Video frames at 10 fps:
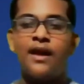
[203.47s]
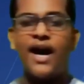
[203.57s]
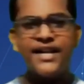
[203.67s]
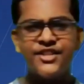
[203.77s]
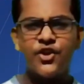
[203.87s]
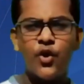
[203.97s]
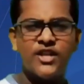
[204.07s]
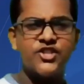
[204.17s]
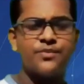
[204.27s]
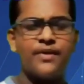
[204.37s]
I think you
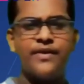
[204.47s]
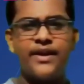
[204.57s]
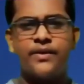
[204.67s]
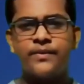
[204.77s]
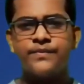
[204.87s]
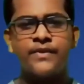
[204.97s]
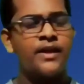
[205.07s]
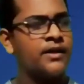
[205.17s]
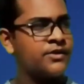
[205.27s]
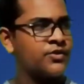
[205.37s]
enjoyed my video.
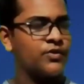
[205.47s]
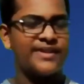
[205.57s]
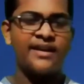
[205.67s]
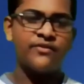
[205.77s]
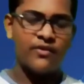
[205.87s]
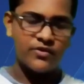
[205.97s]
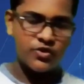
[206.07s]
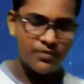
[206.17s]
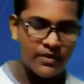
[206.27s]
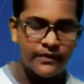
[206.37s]
So thank you for
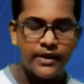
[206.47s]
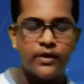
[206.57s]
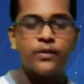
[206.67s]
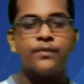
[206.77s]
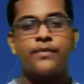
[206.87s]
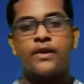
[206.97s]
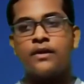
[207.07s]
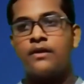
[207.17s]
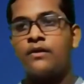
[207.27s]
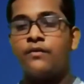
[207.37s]
watching my video.
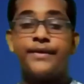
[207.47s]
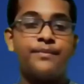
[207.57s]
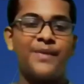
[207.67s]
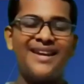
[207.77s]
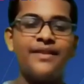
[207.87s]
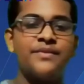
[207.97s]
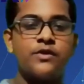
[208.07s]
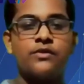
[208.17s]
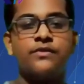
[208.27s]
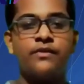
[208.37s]
With many
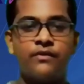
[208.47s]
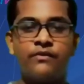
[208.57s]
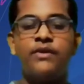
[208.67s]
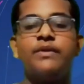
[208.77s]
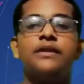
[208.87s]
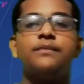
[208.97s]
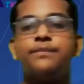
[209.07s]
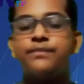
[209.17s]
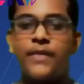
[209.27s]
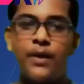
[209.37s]
episodes, we will
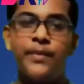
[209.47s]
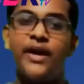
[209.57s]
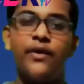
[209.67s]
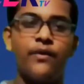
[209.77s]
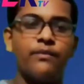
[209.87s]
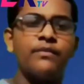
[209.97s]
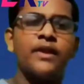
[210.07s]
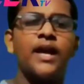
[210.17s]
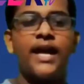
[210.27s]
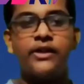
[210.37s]
be
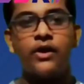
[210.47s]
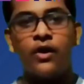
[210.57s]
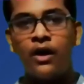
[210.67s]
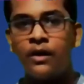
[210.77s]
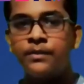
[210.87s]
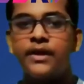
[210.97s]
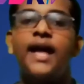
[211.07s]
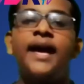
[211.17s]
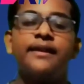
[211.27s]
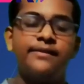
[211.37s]
in your home
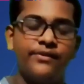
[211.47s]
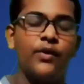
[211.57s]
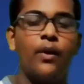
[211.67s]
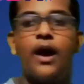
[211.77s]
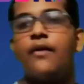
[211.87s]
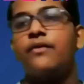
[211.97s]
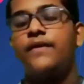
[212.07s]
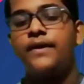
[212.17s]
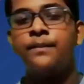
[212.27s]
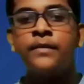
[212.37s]
and in your everywhere.